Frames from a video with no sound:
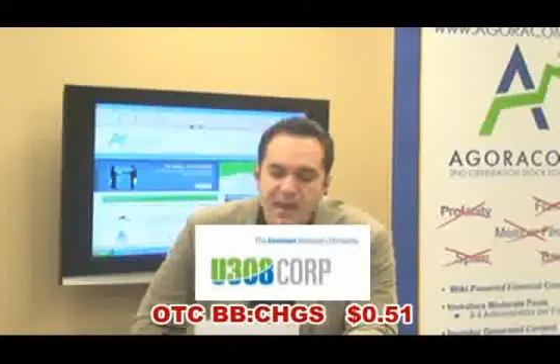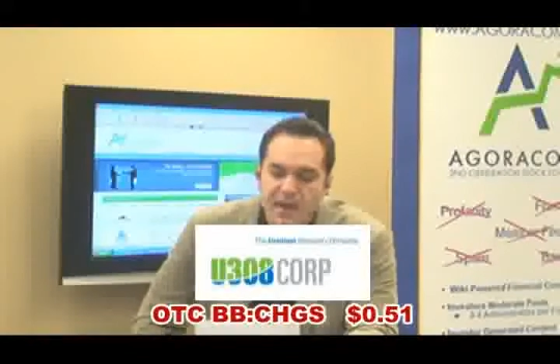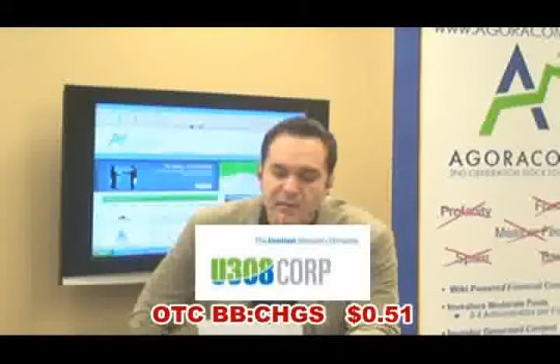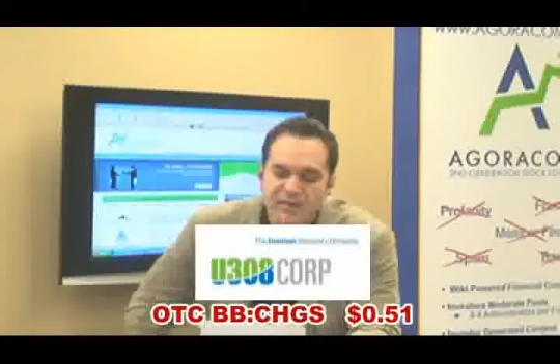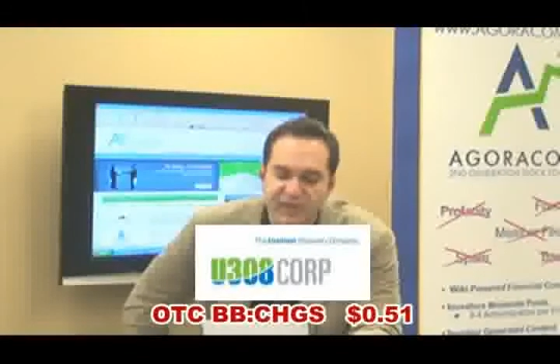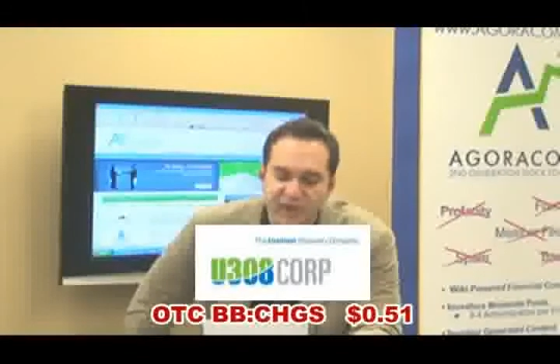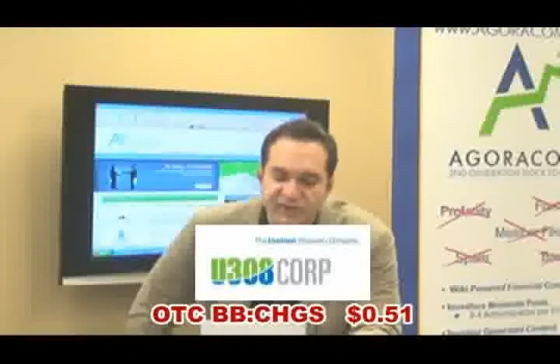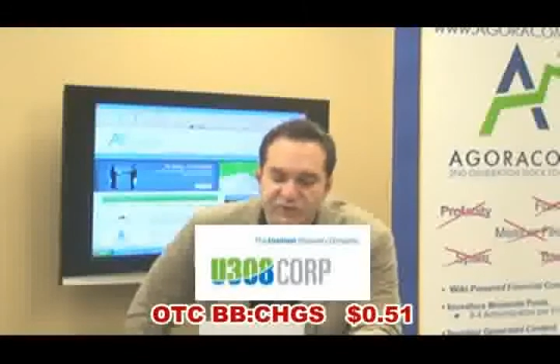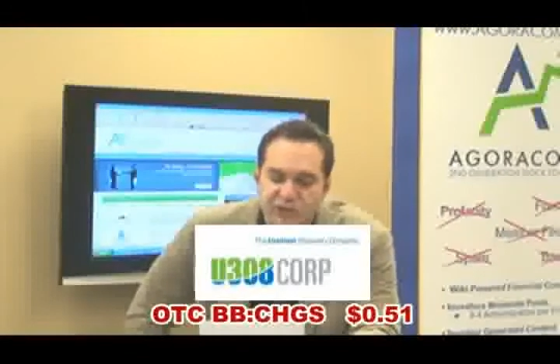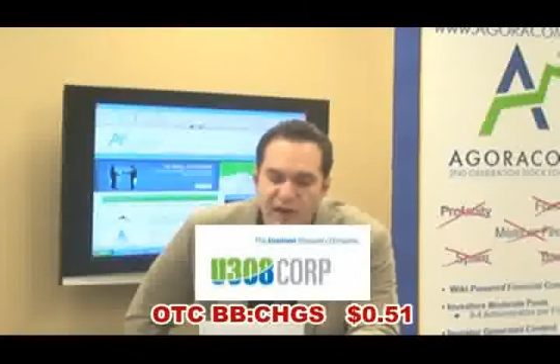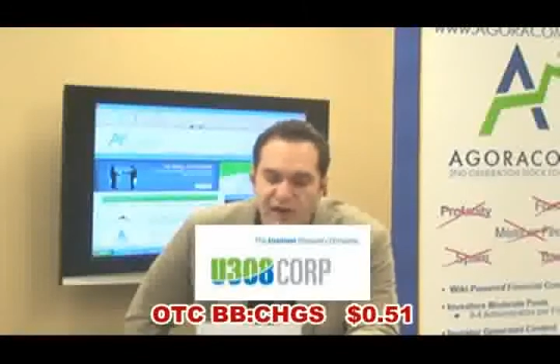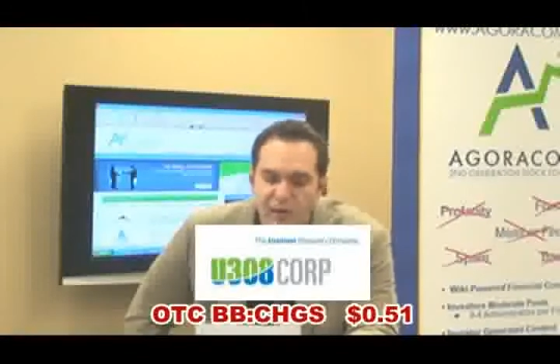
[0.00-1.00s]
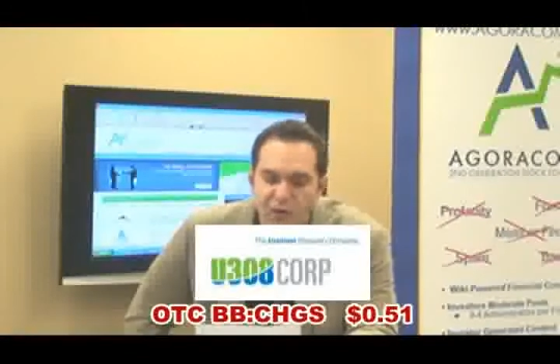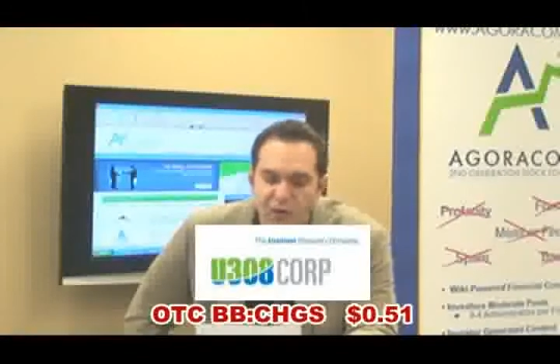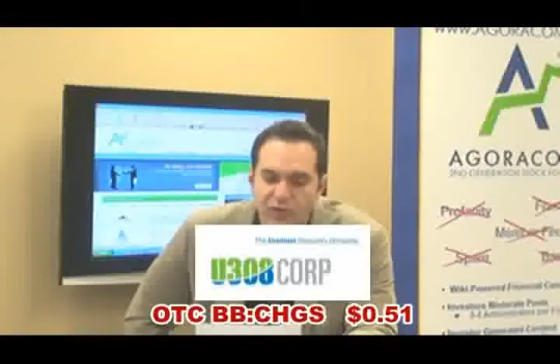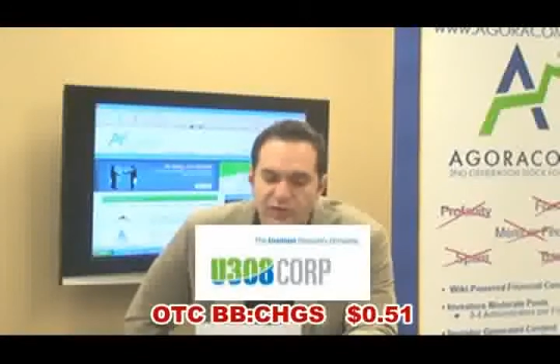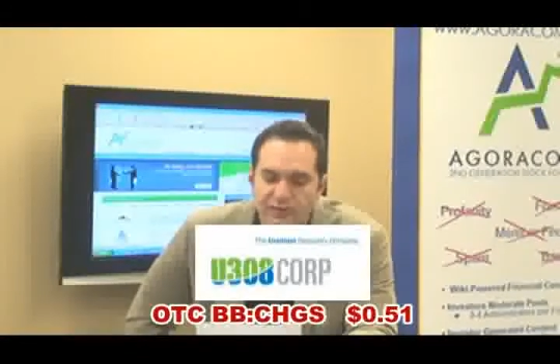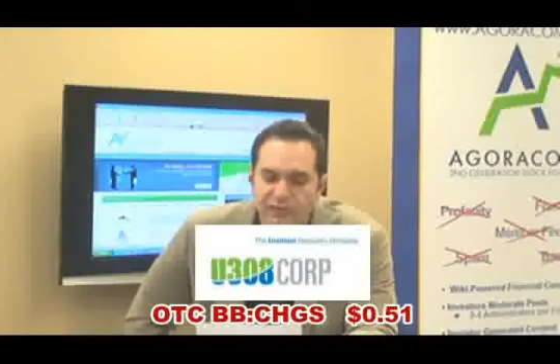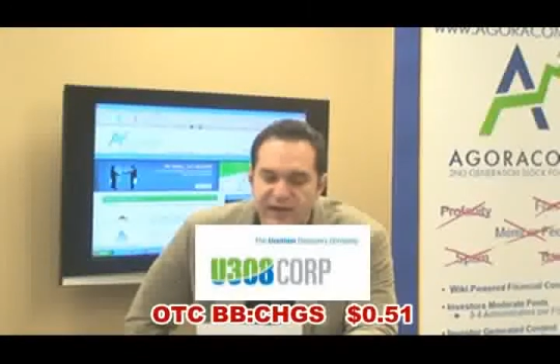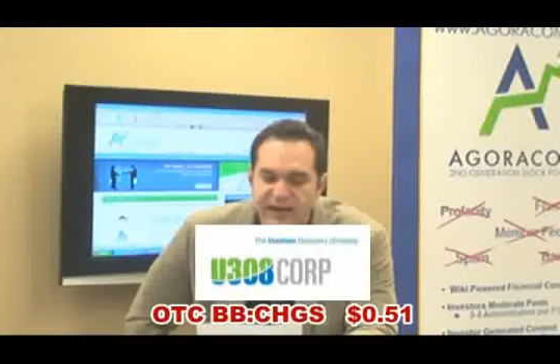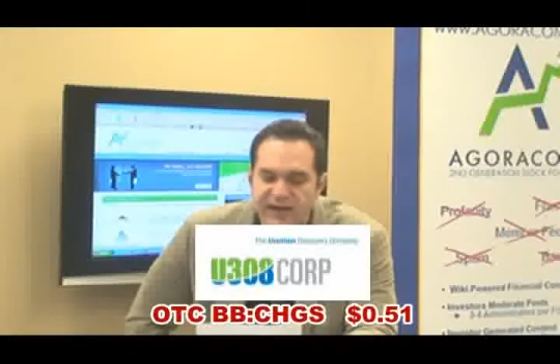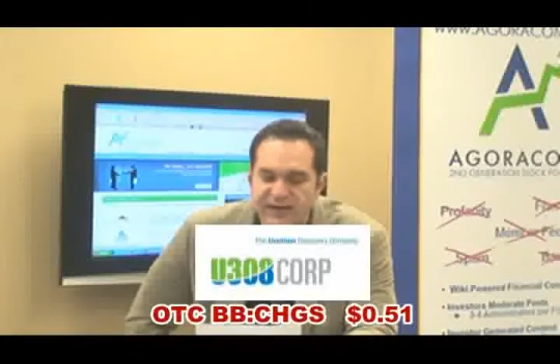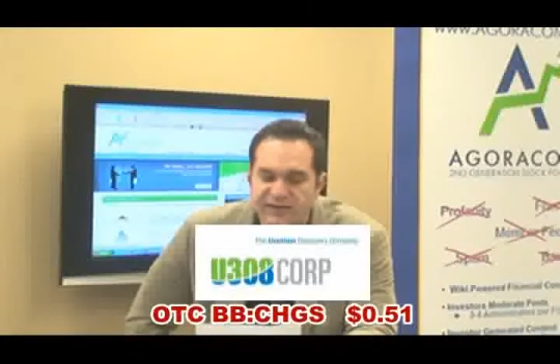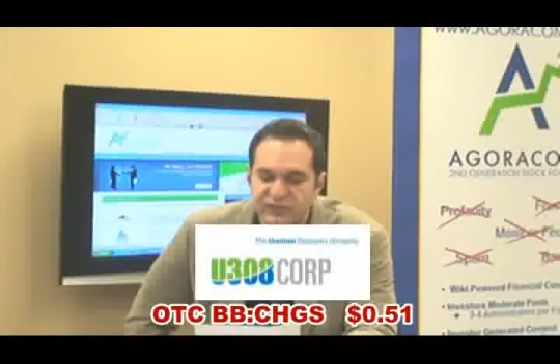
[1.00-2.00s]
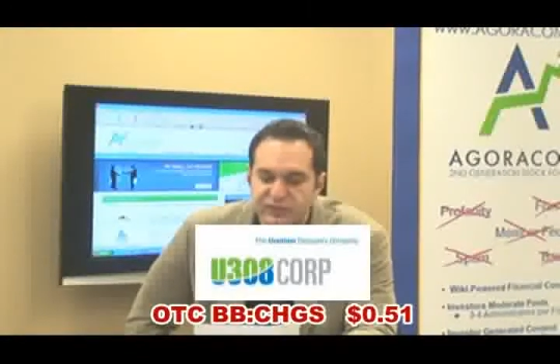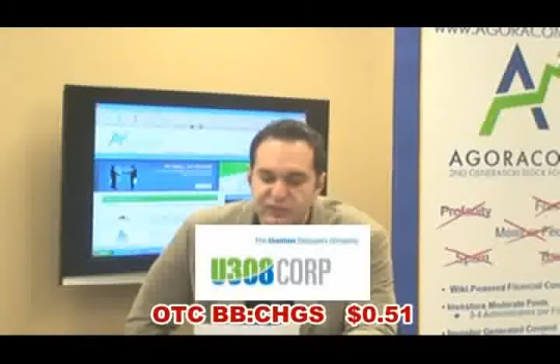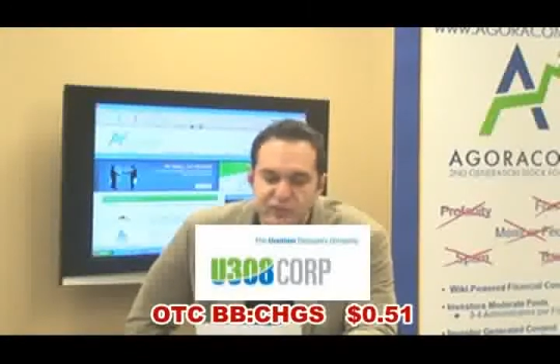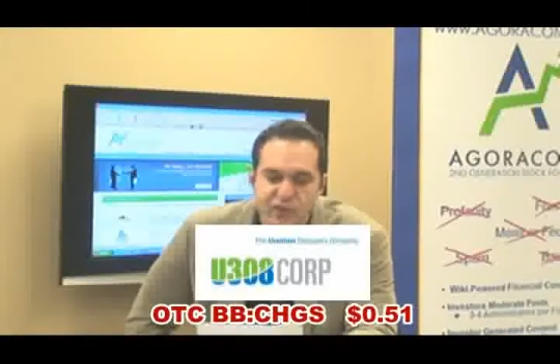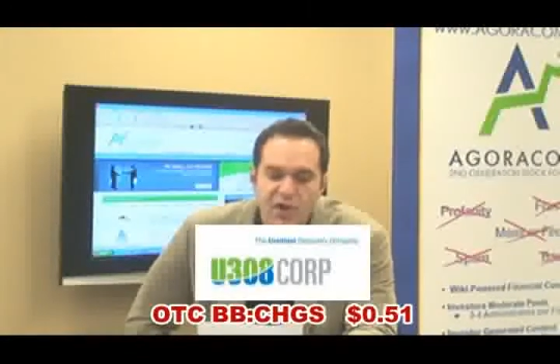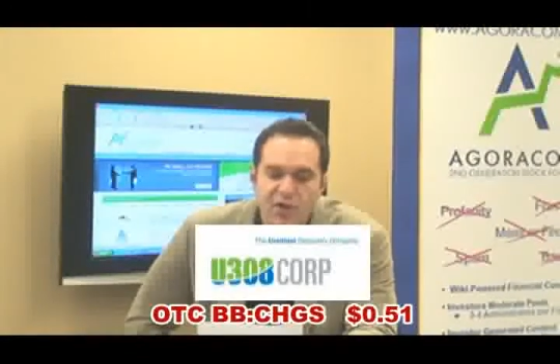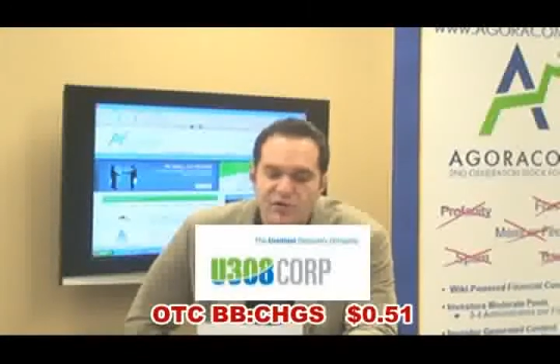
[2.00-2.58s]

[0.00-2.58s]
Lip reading: And we've also got hole number 82,